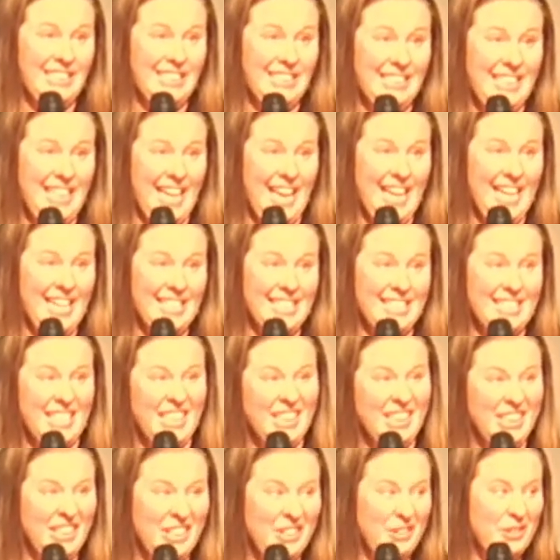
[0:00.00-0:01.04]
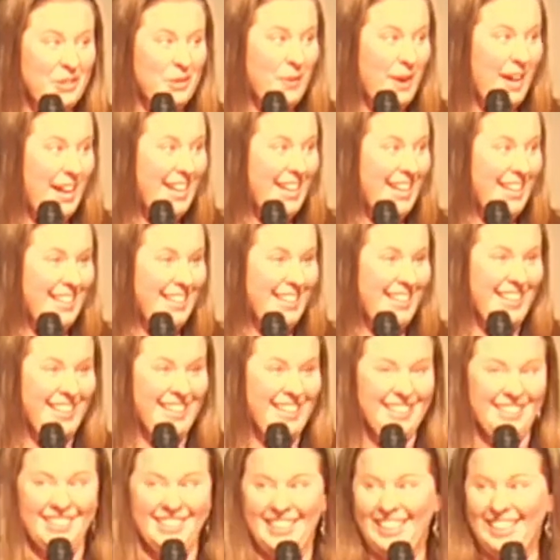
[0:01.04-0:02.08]
Okay, it's a little quiet in here.
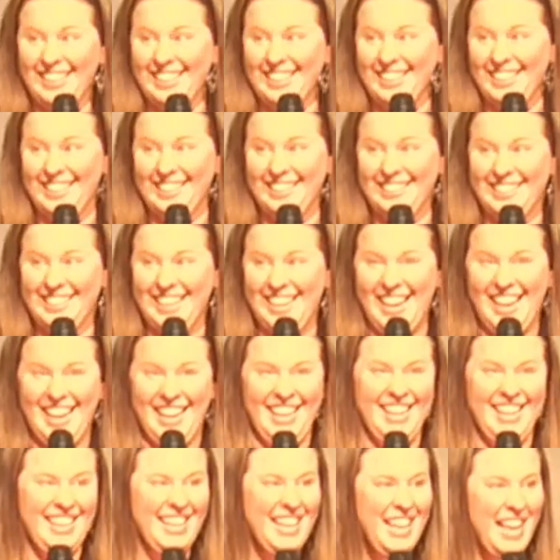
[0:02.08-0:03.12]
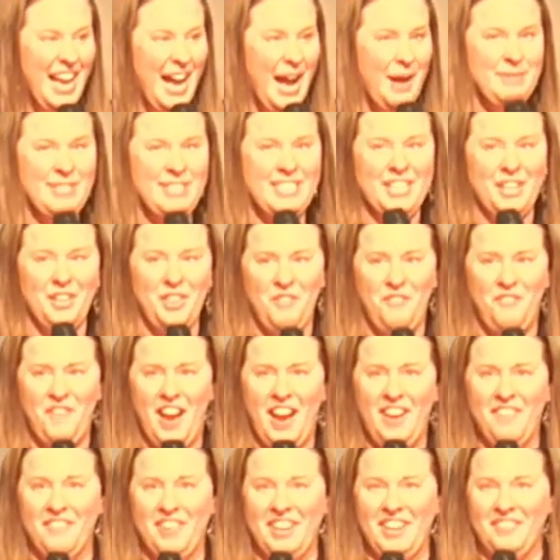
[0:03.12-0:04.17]
Like, okay, I'm still the
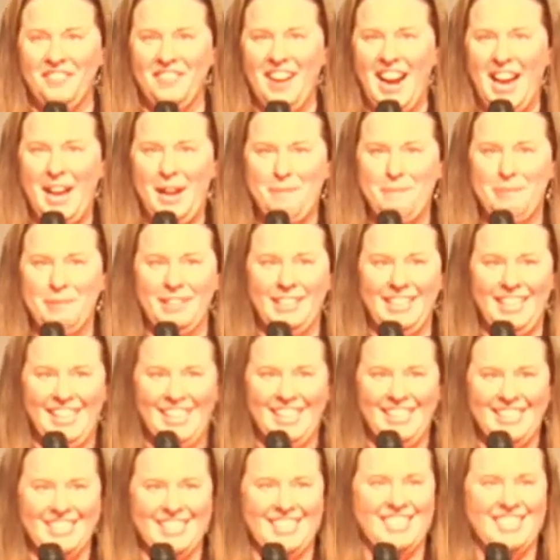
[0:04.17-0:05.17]
favorite, right? Please.